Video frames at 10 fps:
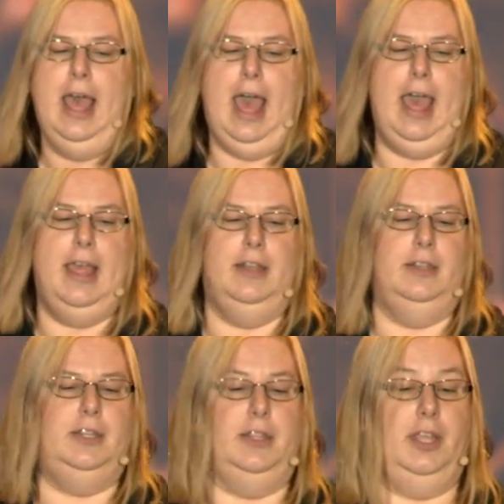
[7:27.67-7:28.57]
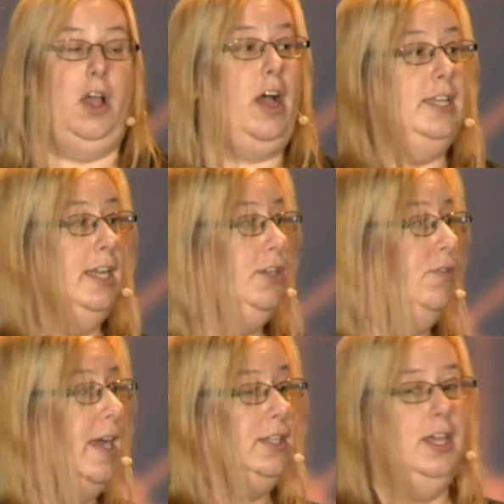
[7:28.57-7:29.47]
And the IT
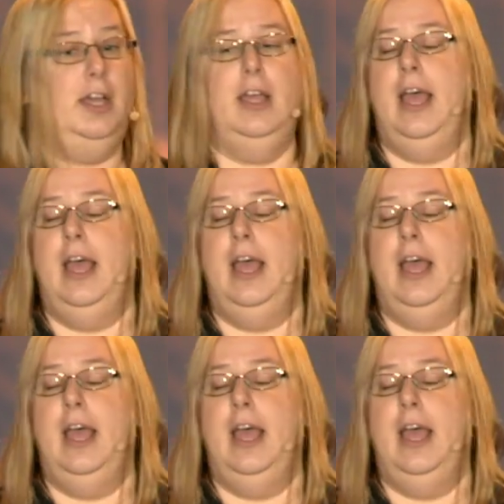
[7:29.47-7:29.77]
director